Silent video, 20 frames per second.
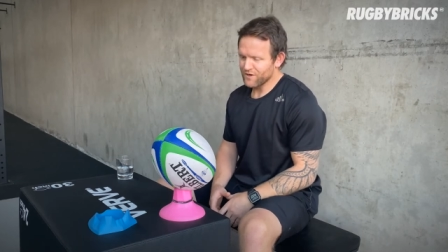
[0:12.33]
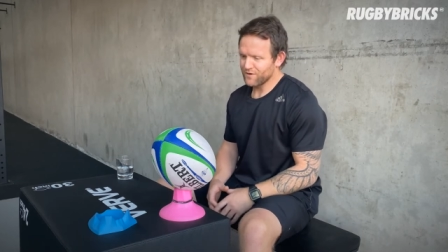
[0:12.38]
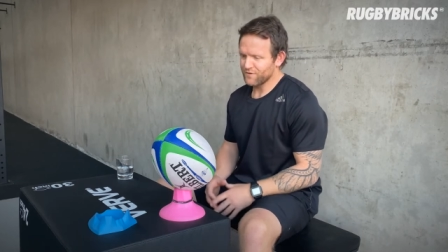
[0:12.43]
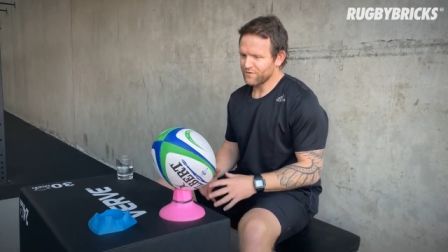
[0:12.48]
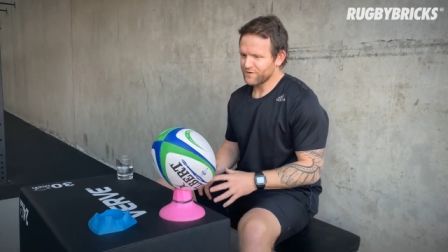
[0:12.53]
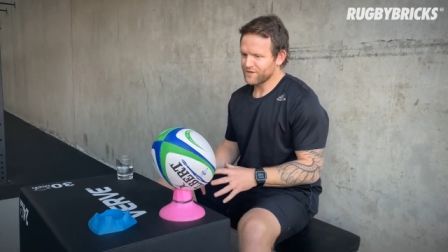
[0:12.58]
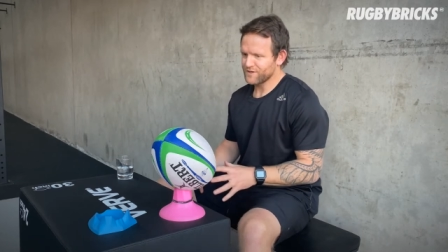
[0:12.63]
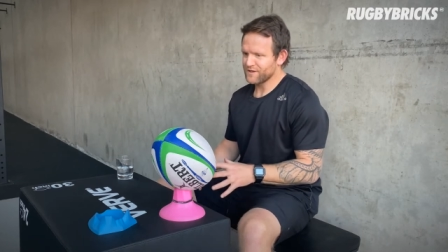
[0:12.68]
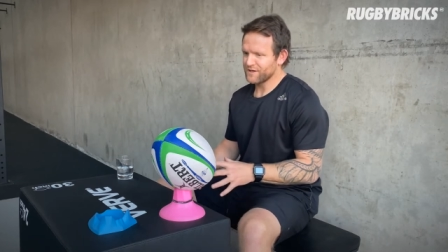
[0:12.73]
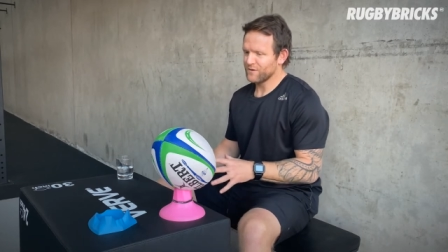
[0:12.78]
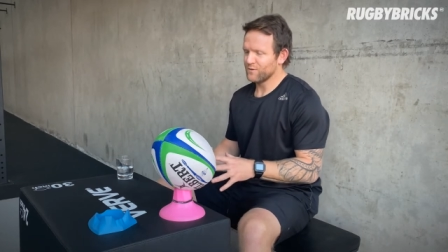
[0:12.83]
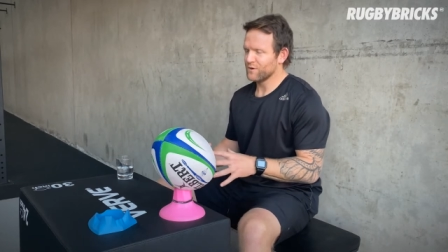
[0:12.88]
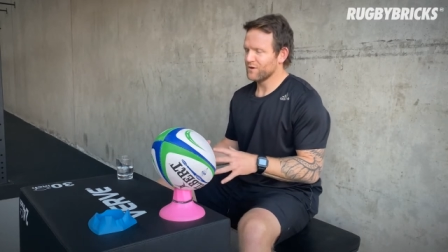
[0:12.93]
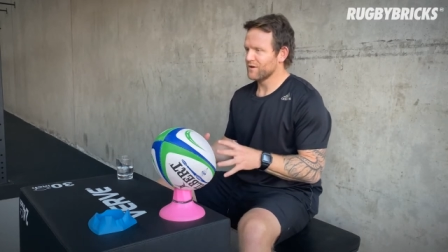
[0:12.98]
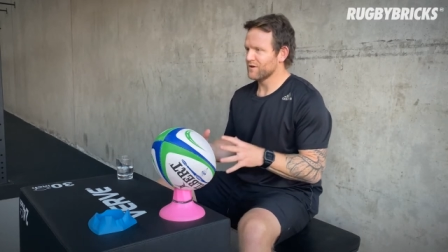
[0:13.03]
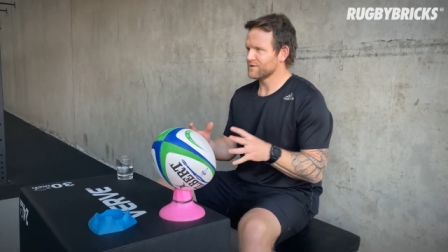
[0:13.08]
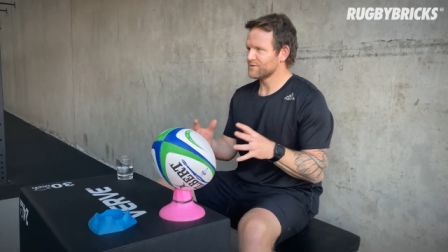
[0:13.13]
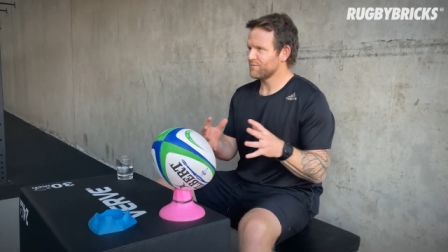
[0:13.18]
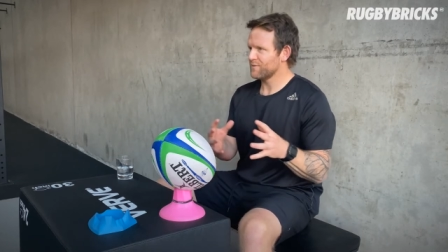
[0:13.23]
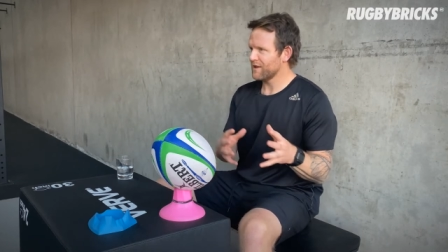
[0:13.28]
Obviously, when I
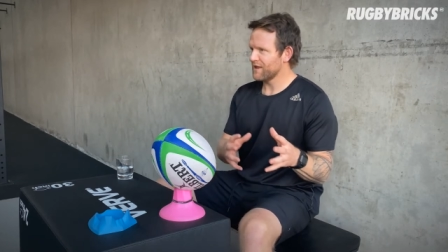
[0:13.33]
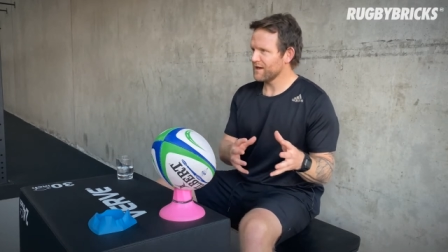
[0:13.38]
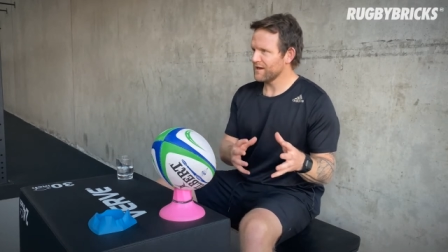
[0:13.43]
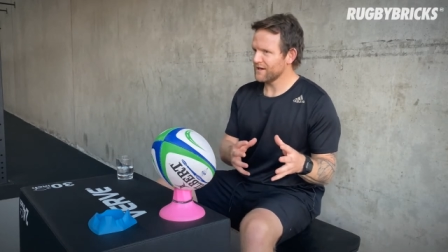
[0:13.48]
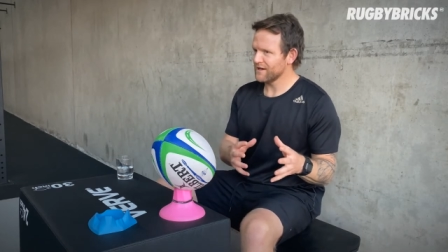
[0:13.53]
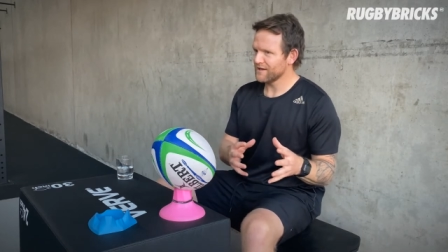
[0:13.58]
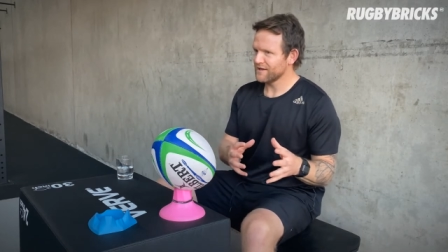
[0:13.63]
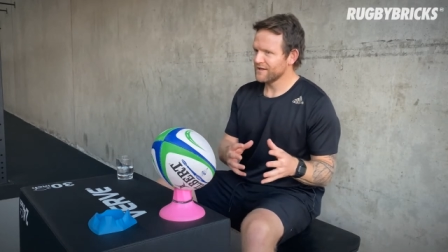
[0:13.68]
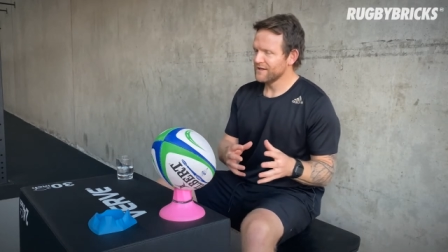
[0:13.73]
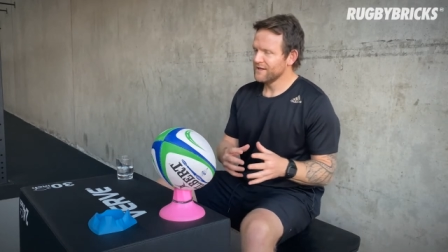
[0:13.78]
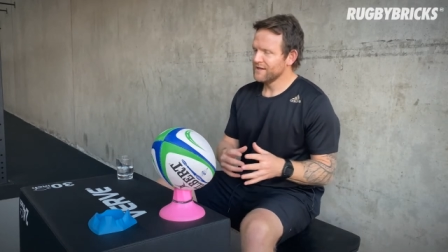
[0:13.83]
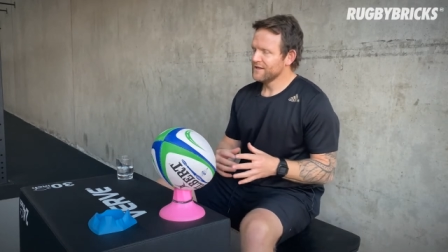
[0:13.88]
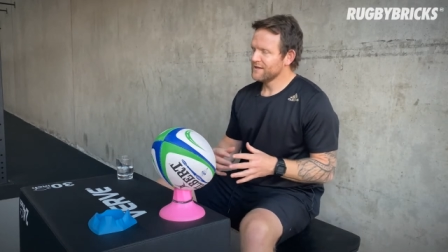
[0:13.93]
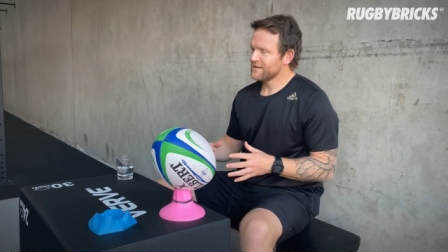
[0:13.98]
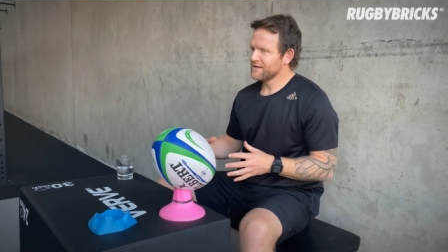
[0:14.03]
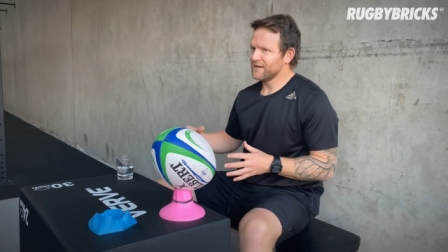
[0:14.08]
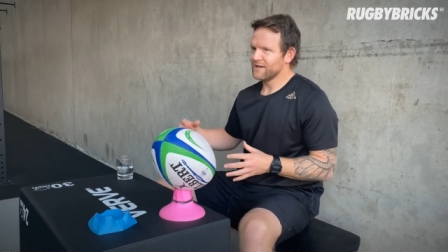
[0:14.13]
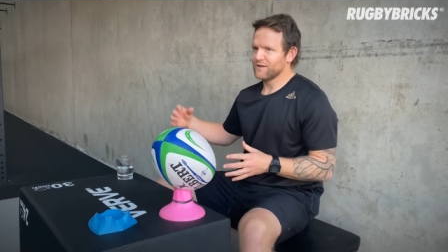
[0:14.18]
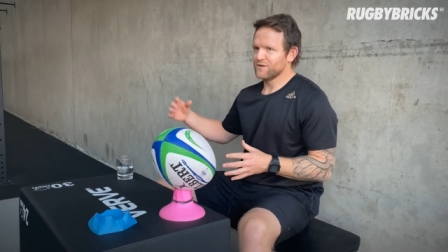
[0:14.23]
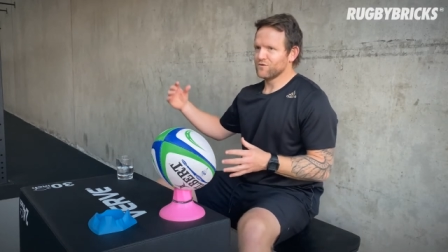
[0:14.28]
was playing,
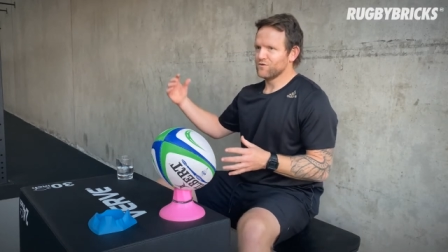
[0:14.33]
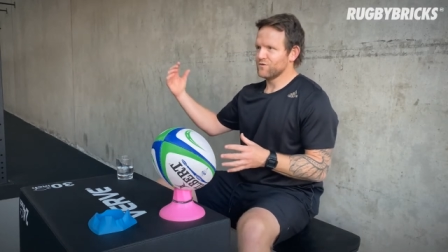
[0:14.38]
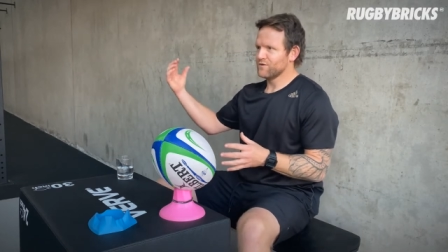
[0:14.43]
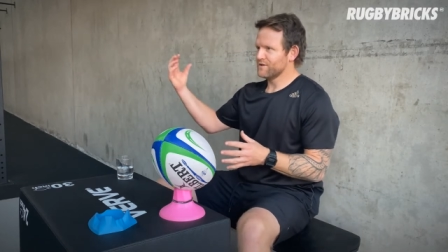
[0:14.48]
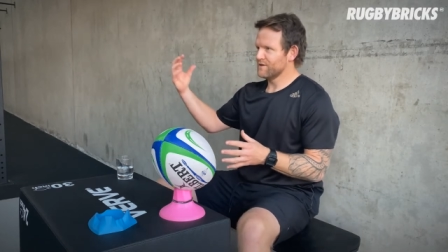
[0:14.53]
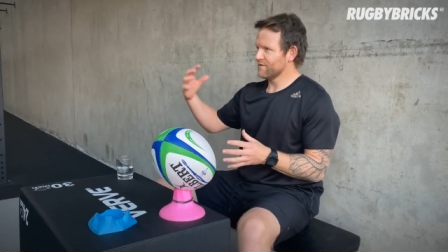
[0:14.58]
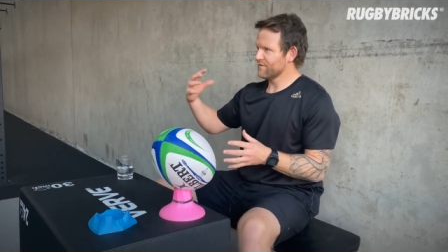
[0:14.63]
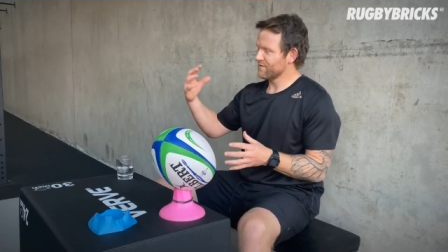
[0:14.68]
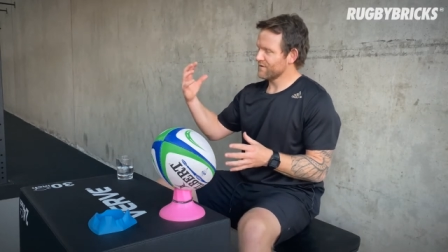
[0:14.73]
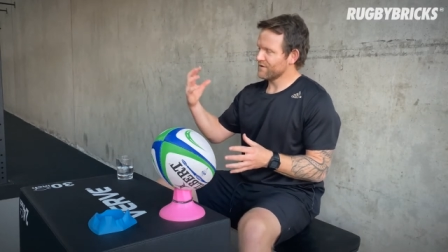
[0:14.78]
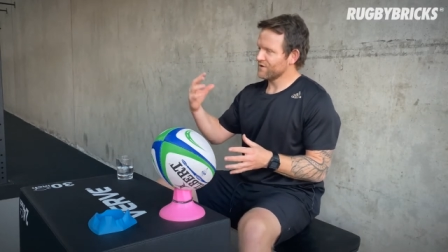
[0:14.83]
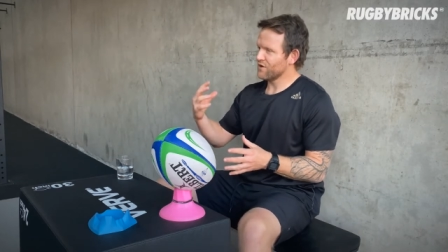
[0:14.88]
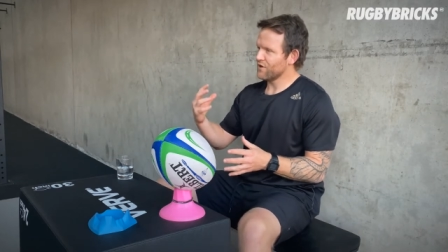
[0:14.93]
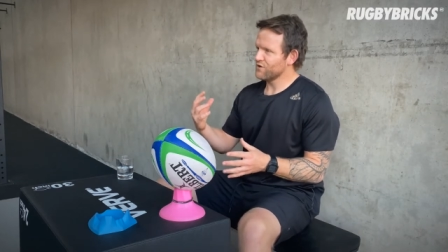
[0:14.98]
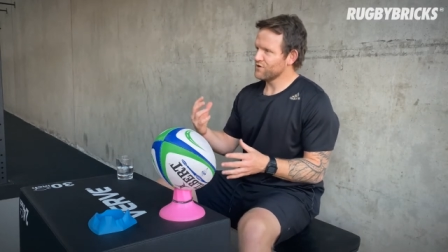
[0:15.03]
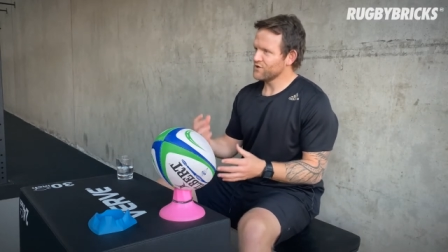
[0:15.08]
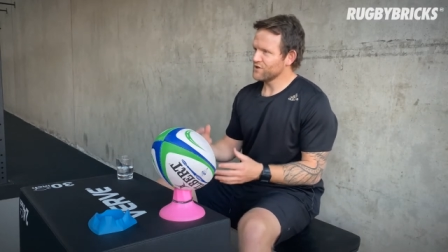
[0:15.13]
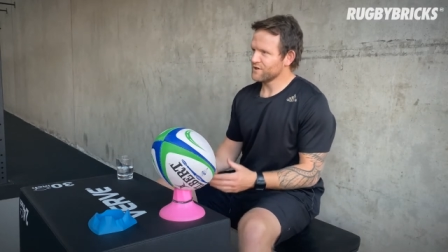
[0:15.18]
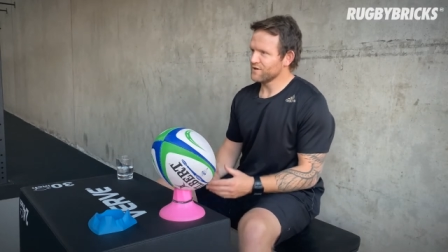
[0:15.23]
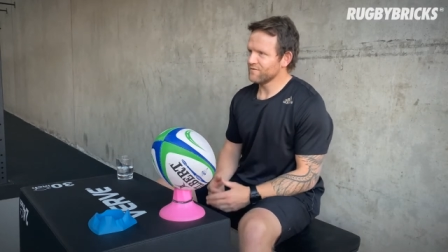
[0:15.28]
getting all the different
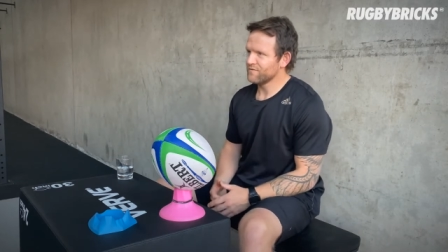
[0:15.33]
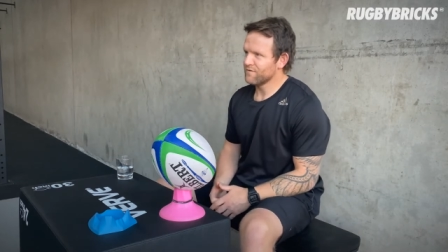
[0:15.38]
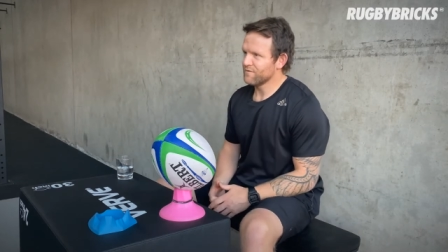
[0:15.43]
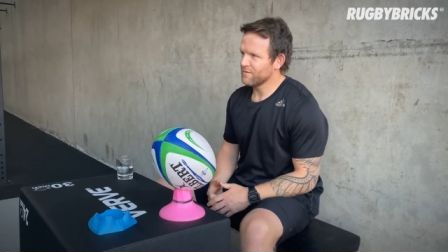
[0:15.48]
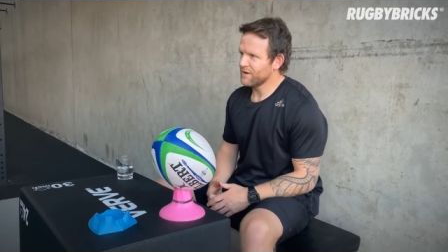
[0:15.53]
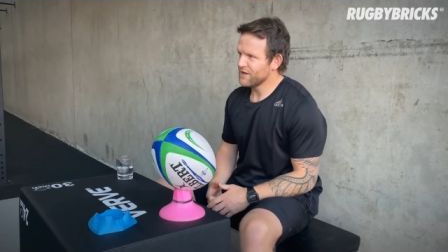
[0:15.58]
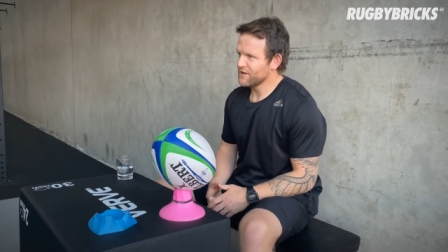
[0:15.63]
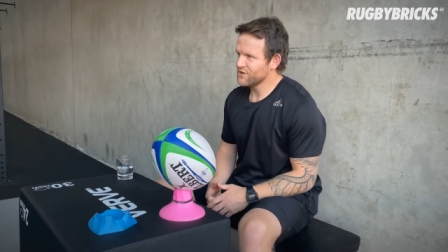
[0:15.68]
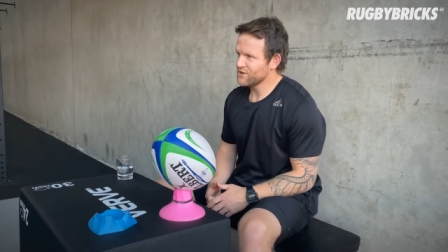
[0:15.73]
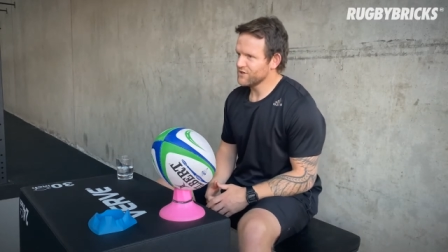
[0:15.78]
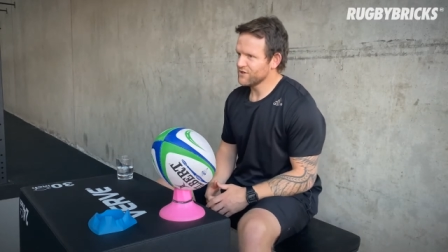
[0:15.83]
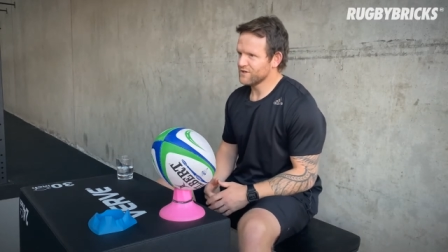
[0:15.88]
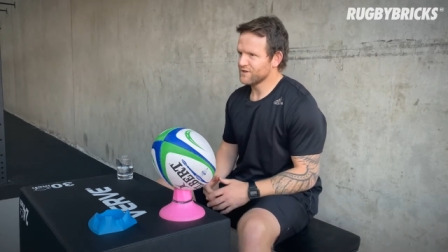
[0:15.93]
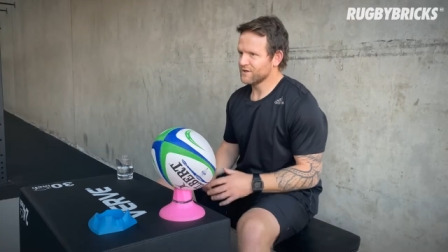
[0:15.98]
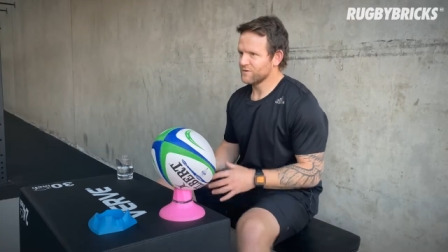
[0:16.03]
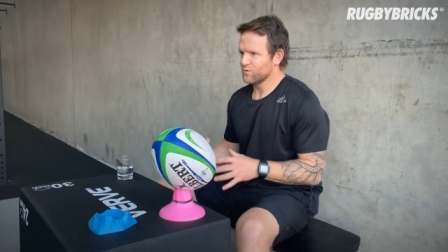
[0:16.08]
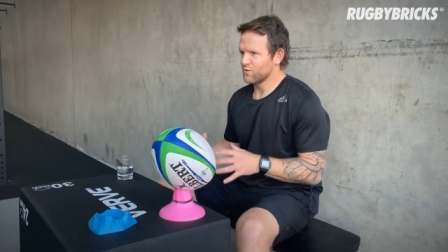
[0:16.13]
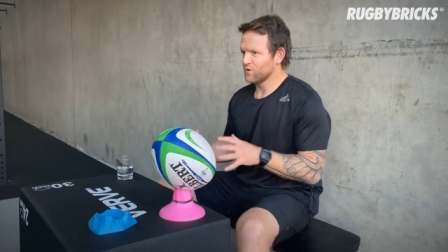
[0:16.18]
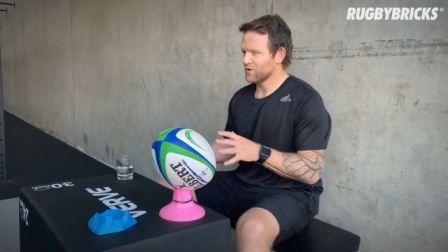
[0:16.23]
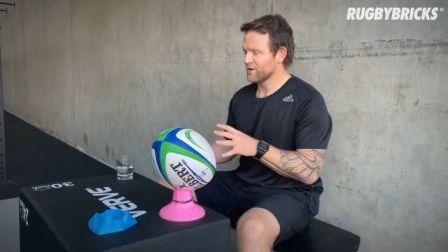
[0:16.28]
coaching information
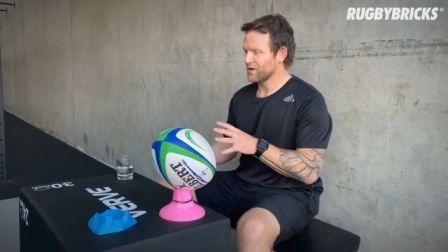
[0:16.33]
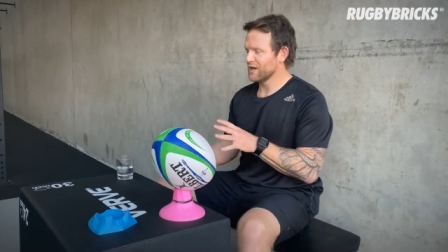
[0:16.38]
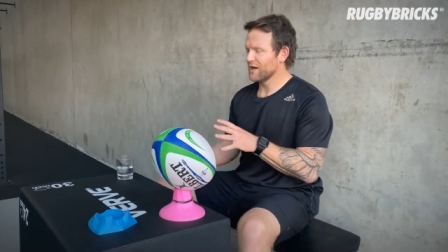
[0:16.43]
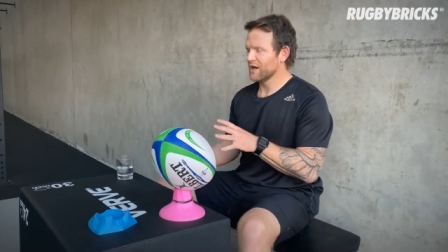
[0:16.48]
and working